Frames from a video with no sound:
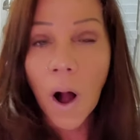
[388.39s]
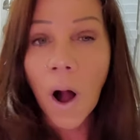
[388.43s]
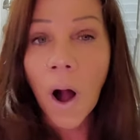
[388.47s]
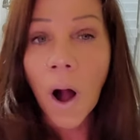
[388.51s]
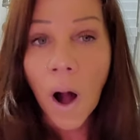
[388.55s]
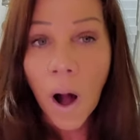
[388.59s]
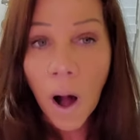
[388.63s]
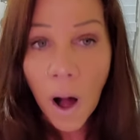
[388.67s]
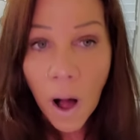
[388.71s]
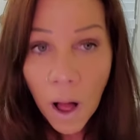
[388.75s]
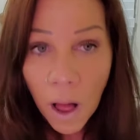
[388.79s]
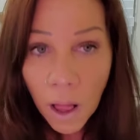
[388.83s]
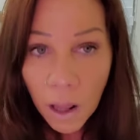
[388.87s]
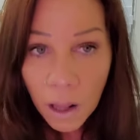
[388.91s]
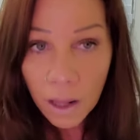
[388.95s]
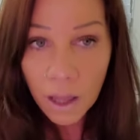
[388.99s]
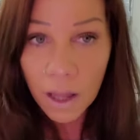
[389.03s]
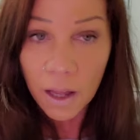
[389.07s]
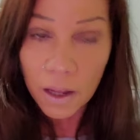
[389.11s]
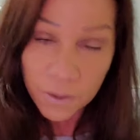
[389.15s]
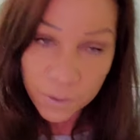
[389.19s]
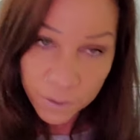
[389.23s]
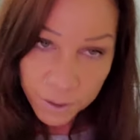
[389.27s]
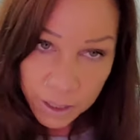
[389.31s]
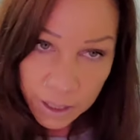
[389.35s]
All
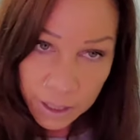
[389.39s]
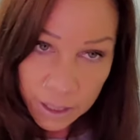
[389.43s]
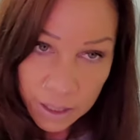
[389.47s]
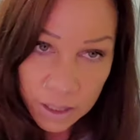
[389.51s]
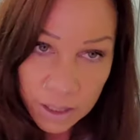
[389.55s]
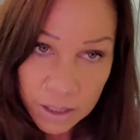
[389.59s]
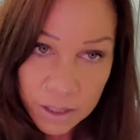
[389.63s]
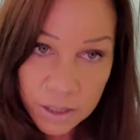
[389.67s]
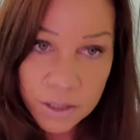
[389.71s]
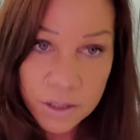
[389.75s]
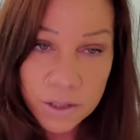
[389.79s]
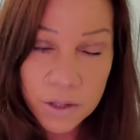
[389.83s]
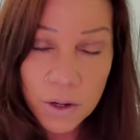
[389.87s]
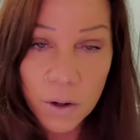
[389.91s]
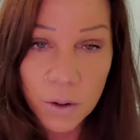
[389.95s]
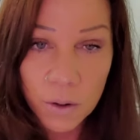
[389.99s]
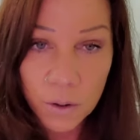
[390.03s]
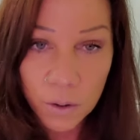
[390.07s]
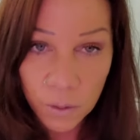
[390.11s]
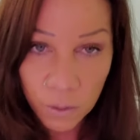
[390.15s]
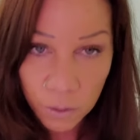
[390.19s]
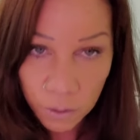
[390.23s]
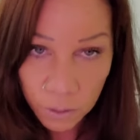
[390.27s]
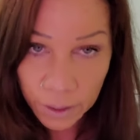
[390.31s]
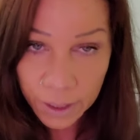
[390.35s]
of his
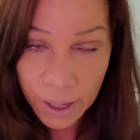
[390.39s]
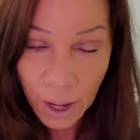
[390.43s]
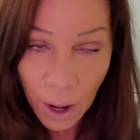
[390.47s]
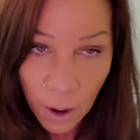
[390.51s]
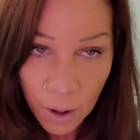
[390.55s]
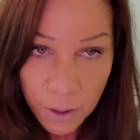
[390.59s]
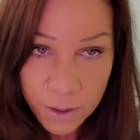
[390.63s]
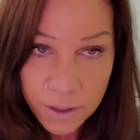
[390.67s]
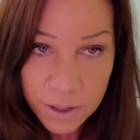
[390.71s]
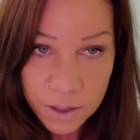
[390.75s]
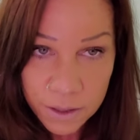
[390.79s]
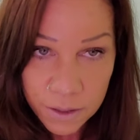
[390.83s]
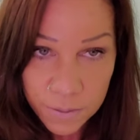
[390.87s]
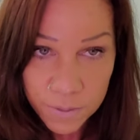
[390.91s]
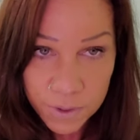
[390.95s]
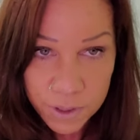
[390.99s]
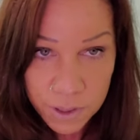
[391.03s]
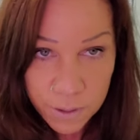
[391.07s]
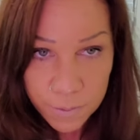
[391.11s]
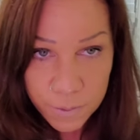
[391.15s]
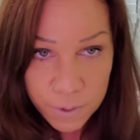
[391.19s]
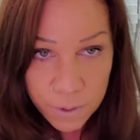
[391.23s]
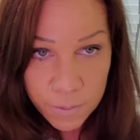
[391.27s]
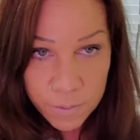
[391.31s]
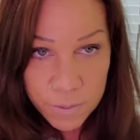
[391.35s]
early autism
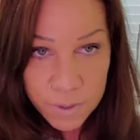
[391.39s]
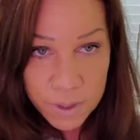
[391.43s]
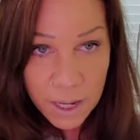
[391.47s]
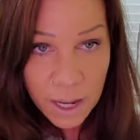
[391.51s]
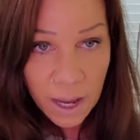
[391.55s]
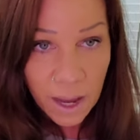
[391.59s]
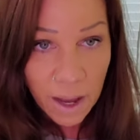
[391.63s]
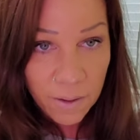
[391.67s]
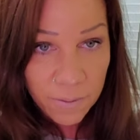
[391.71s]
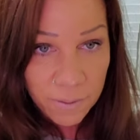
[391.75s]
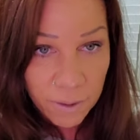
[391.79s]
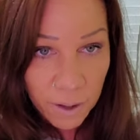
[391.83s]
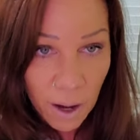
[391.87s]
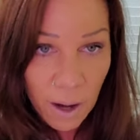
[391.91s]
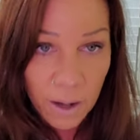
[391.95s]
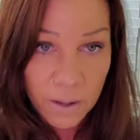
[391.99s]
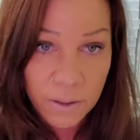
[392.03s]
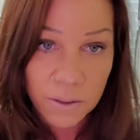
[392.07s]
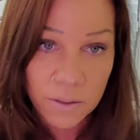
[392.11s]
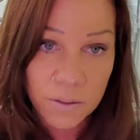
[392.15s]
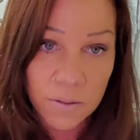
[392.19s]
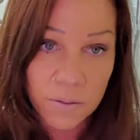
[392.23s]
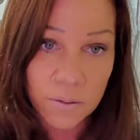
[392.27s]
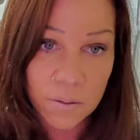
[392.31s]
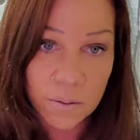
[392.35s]
symptoms have
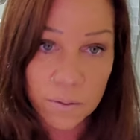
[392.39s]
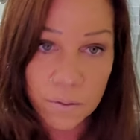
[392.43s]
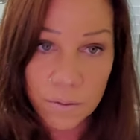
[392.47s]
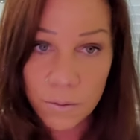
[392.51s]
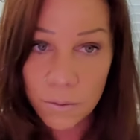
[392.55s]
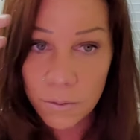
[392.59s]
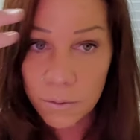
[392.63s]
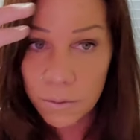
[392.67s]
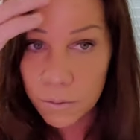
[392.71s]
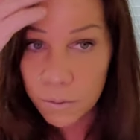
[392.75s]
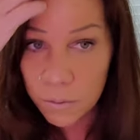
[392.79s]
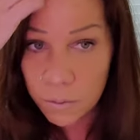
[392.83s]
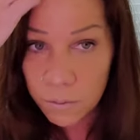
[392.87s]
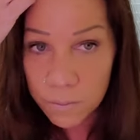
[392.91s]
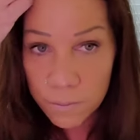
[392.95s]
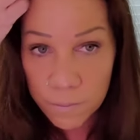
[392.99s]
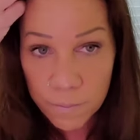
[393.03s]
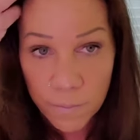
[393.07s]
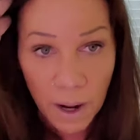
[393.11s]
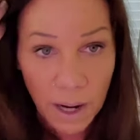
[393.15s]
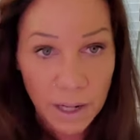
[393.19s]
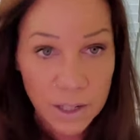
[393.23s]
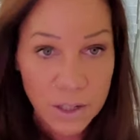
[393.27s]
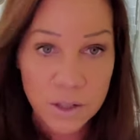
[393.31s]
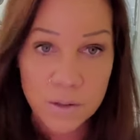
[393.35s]
gotten
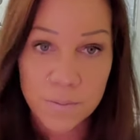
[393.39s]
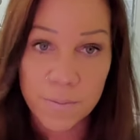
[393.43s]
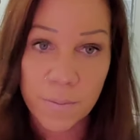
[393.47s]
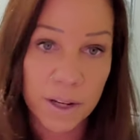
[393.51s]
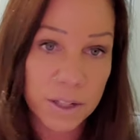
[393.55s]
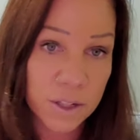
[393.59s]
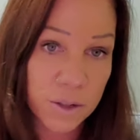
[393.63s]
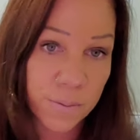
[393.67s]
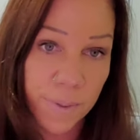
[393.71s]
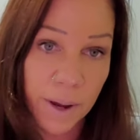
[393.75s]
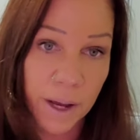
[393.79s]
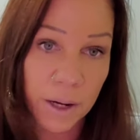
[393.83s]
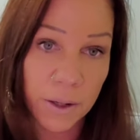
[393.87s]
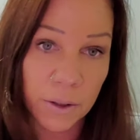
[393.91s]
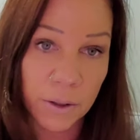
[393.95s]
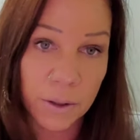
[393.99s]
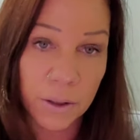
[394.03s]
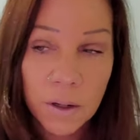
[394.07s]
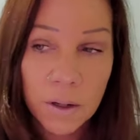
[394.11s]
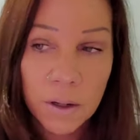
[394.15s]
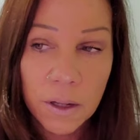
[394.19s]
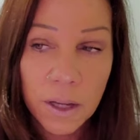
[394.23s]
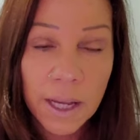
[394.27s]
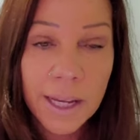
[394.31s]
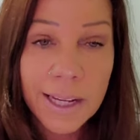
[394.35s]
much, much better,
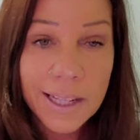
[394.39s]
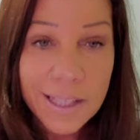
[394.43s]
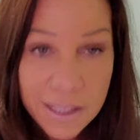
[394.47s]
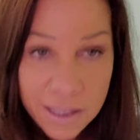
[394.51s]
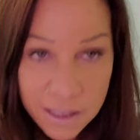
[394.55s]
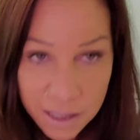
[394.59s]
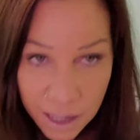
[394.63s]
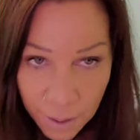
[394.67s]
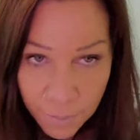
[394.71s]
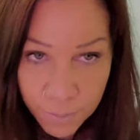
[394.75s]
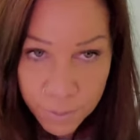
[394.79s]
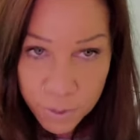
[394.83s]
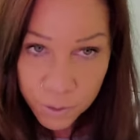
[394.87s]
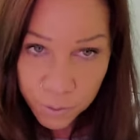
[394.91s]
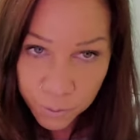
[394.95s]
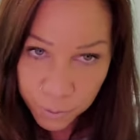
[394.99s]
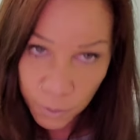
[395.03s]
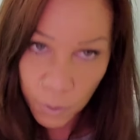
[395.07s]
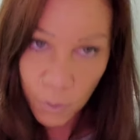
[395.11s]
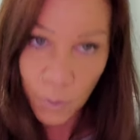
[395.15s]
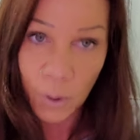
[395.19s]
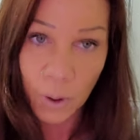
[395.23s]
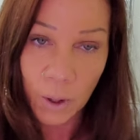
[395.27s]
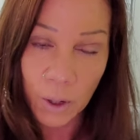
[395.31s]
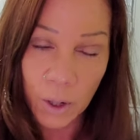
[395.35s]
except
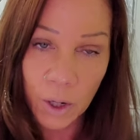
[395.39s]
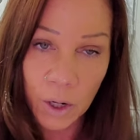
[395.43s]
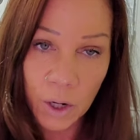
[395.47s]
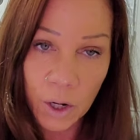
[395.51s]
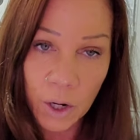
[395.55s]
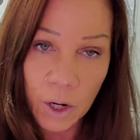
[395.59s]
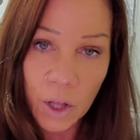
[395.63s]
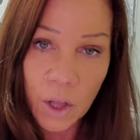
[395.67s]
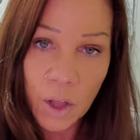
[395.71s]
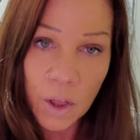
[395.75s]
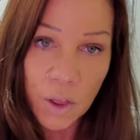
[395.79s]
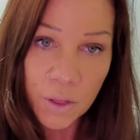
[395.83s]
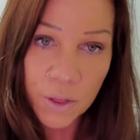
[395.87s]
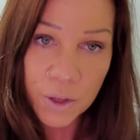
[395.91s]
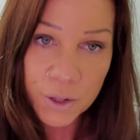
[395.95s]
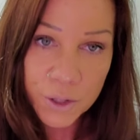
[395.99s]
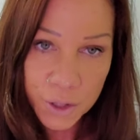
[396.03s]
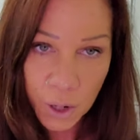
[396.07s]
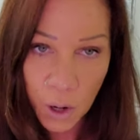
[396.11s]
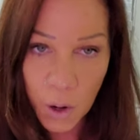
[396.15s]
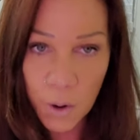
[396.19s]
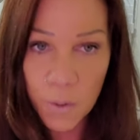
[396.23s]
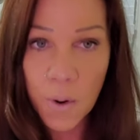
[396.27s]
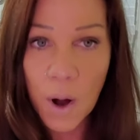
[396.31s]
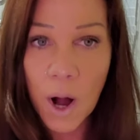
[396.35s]
for the
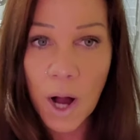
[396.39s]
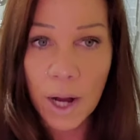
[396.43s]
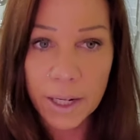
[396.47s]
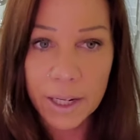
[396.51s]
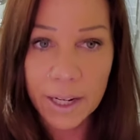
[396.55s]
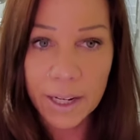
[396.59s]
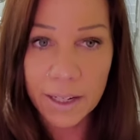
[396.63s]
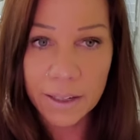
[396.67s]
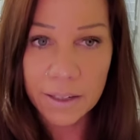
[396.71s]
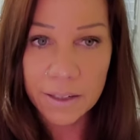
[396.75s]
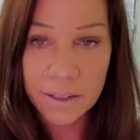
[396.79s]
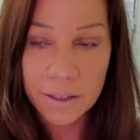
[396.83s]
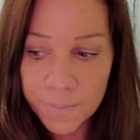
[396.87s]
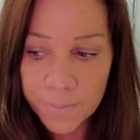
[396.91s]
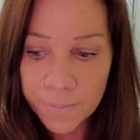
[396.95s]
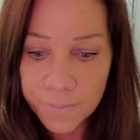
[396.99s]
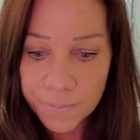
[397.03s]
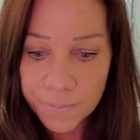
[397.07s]
toe walking.